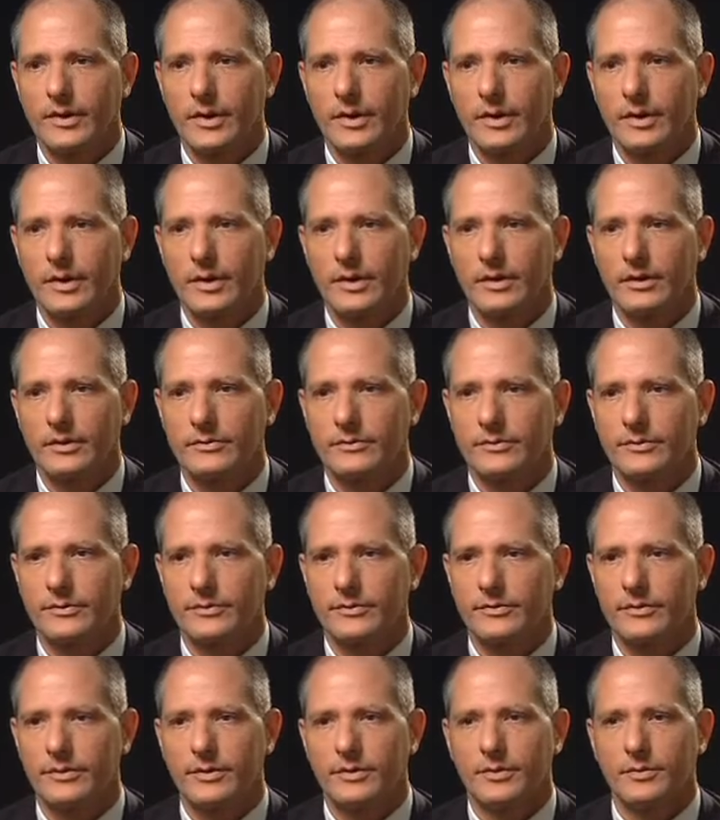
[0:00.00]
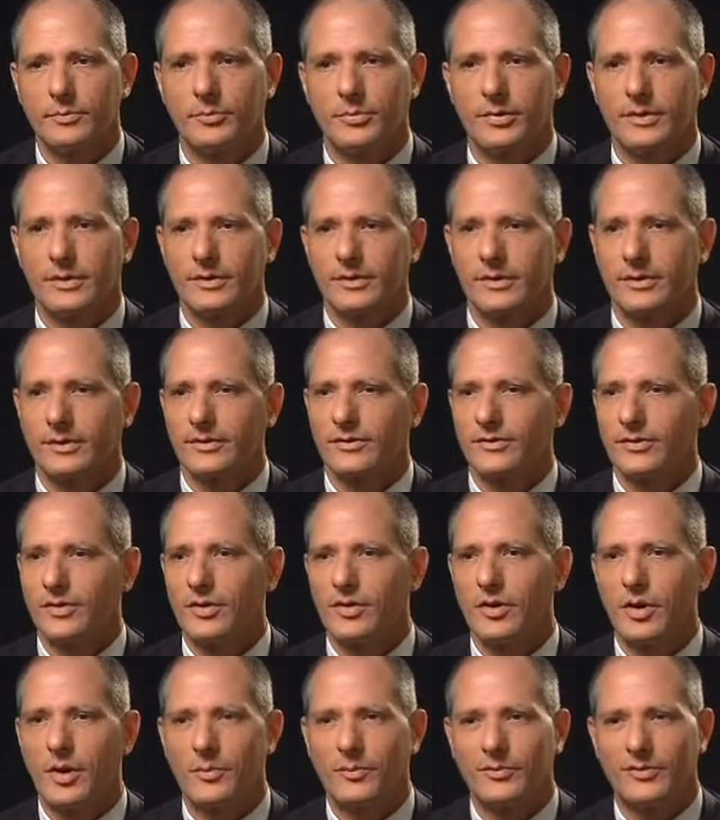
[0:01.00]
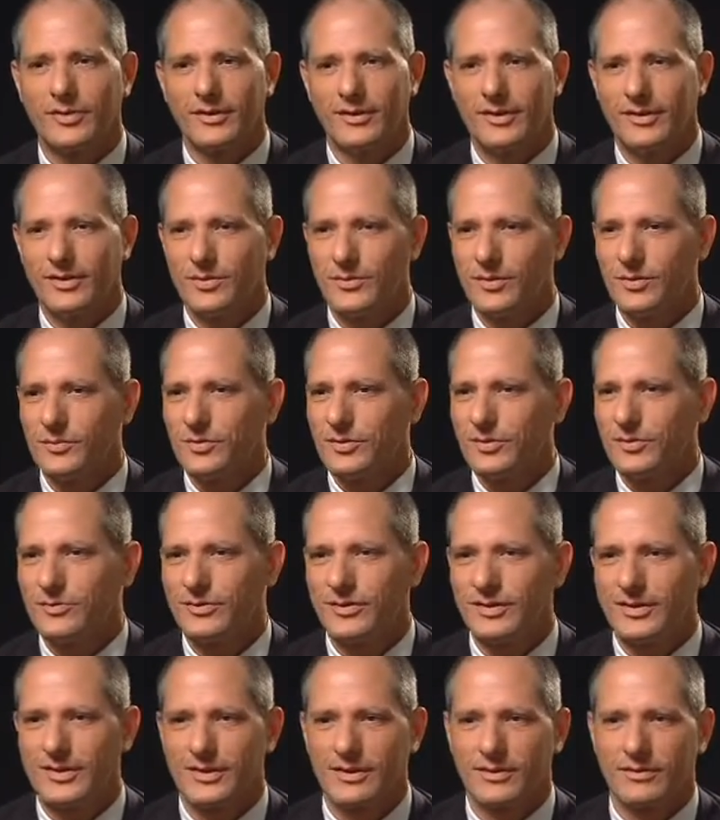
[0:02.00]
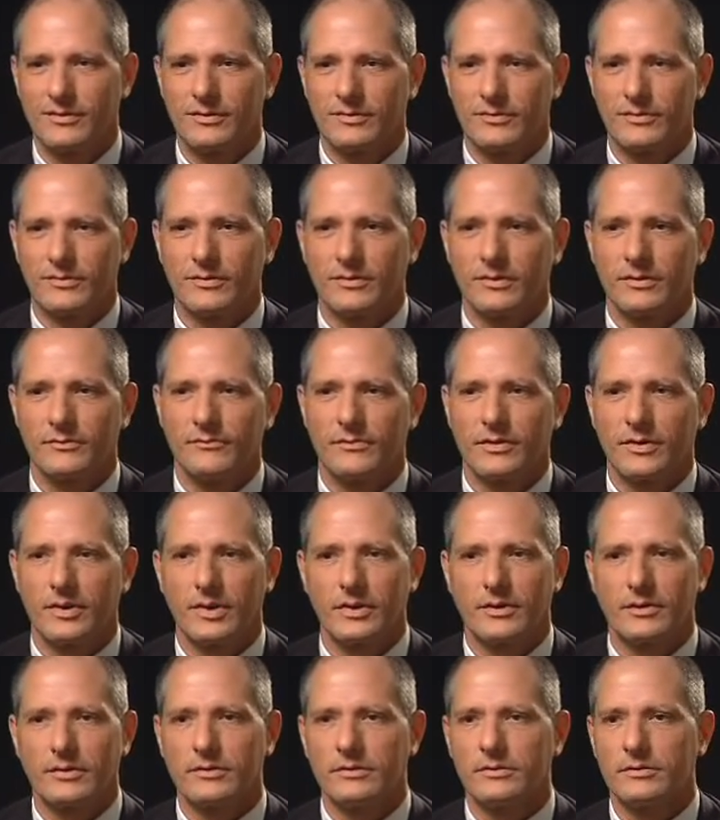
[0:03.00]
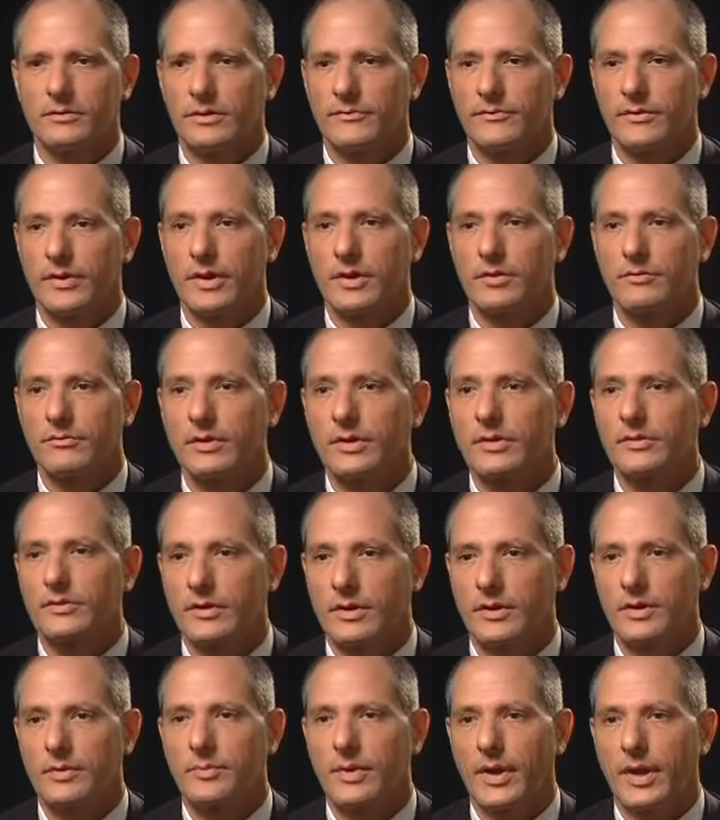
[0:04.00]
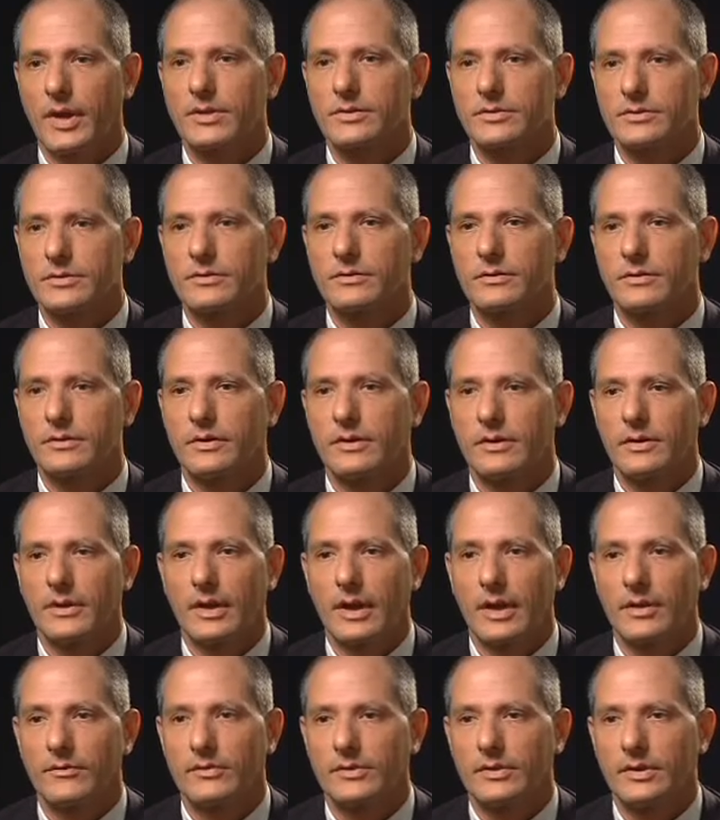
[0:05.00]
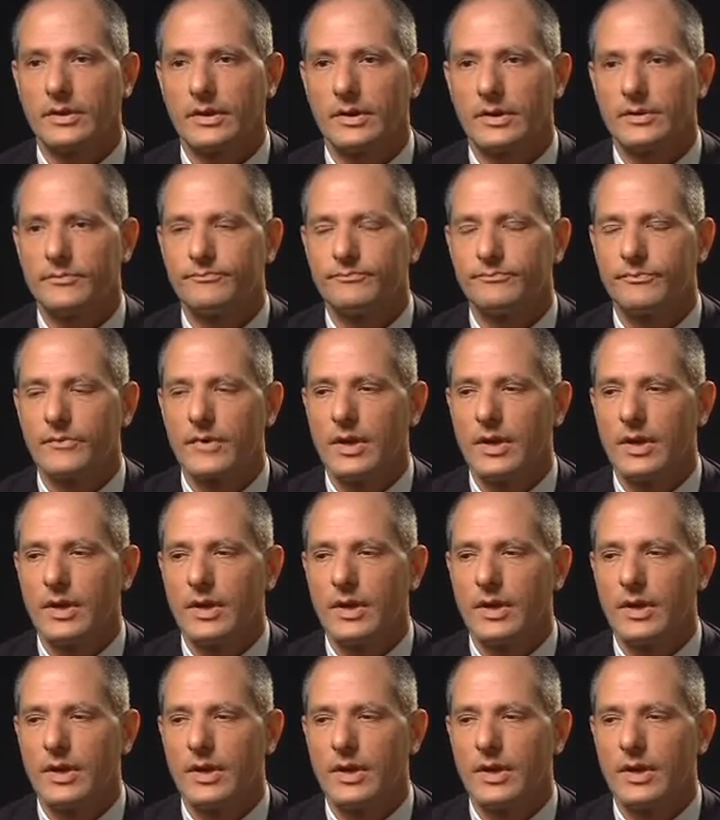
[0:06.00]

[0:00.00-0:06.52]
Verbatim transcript: Uh, there's no big C-arms that need to be moved in. There's very little, if any, risk to the patient uh, that I've seen.